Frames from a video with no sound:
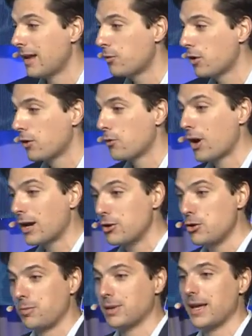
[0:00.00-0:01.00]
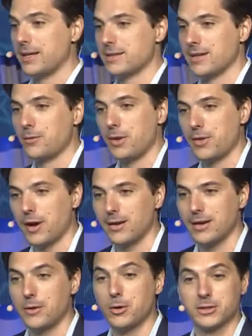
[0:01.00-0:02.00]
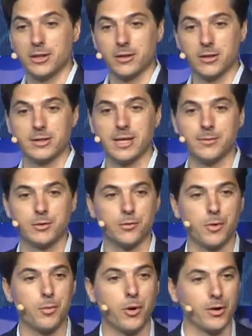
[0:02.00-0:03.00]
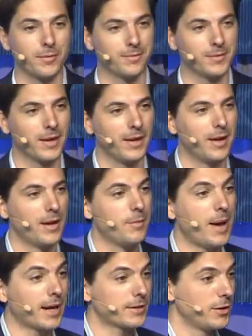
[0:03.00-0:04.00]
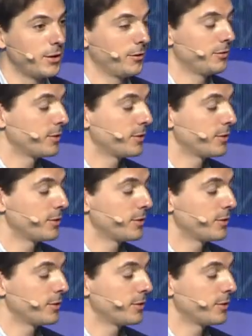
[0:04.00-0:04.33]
And we're at a new place, and we thought it was a good time to report back to you.